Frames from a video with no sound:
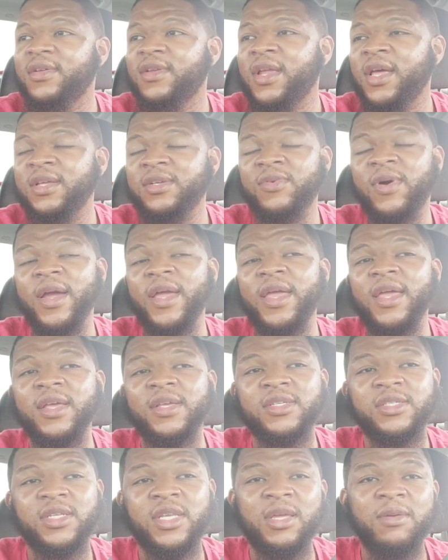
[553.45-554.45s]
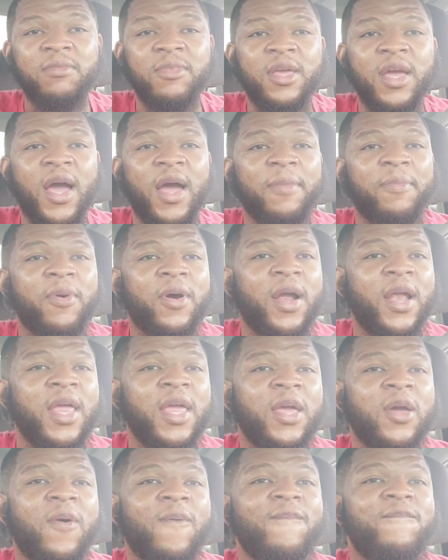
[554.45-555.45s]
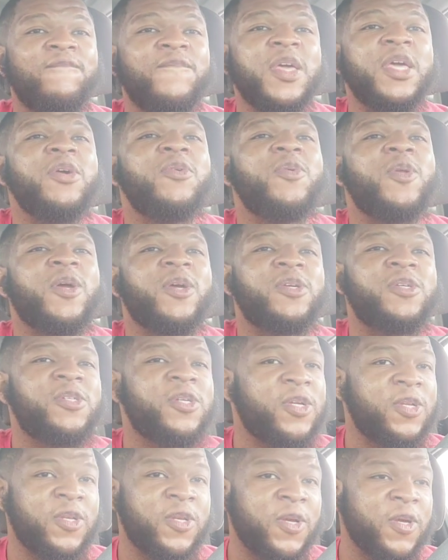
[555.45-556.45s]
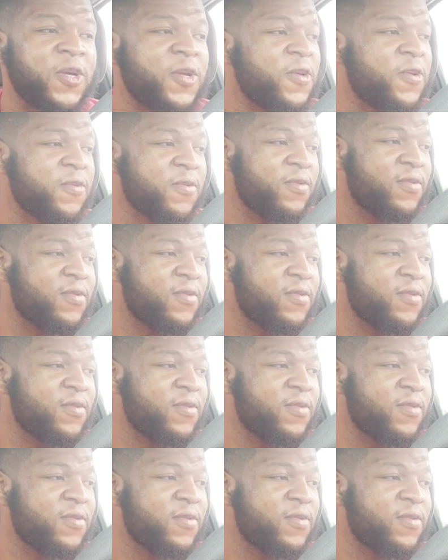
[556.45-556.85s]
That's right hand sleep me. I probably ain't gonna feel that shit, nigga.